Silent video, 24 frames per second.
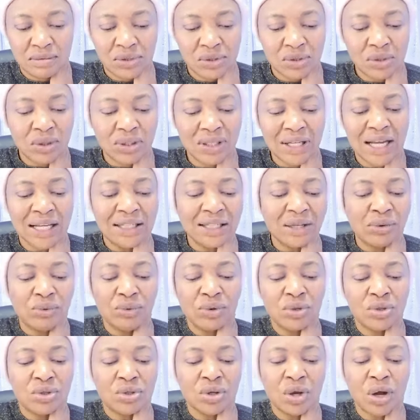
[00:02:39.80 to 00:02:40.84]
so that they
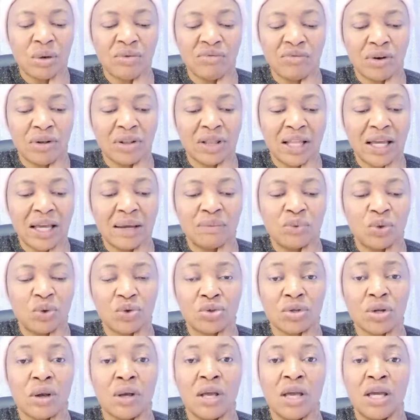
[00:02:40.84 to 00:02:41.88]
will stop for them to...
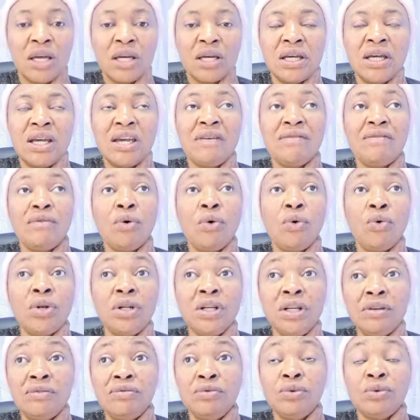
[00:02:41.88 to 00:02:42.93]
Even
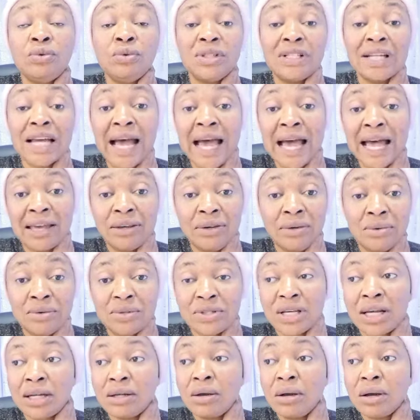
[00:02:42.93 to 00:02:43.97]
if you die, you
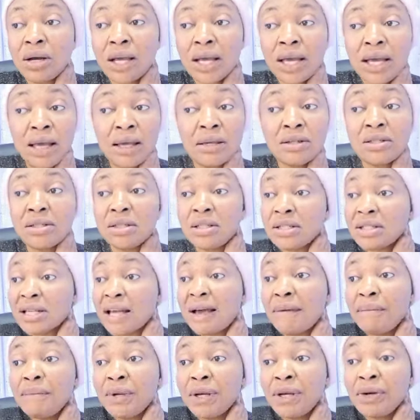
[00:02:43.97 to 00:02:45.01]
said, okay, since
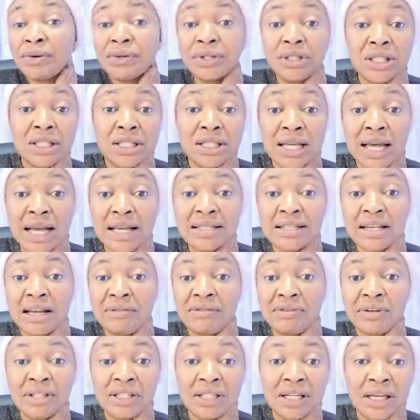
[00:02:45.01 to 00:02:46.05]
I'm being criticized
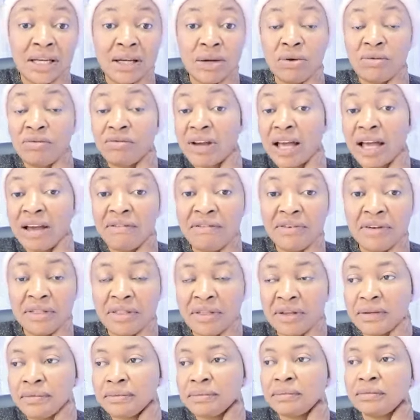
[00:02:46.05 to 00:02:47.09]
every day over
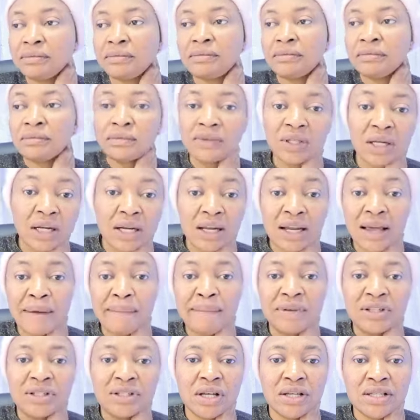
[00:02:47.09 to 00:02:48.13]
everything, mm,
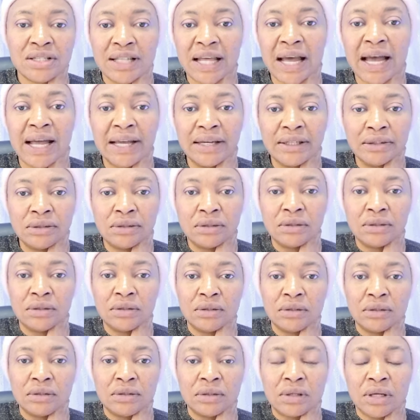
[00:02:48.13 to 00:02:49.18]
let me just die.
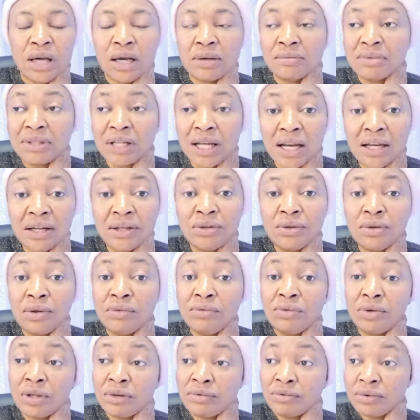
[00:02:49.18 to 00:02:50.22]
I'm telling you,
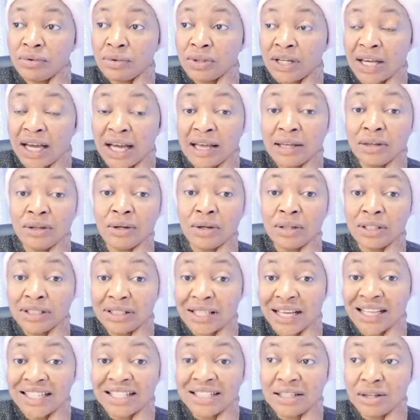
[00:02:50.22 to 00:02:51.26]
even if you die, your
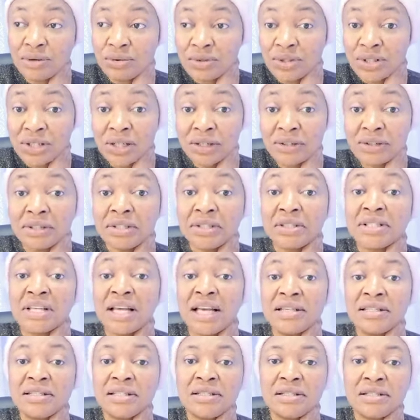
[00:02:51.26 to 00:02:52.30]
death, they will still
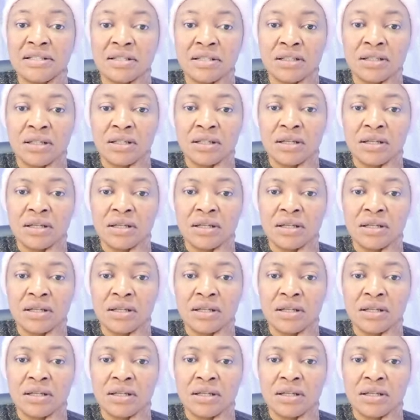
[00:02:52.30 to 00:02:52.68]
criticize it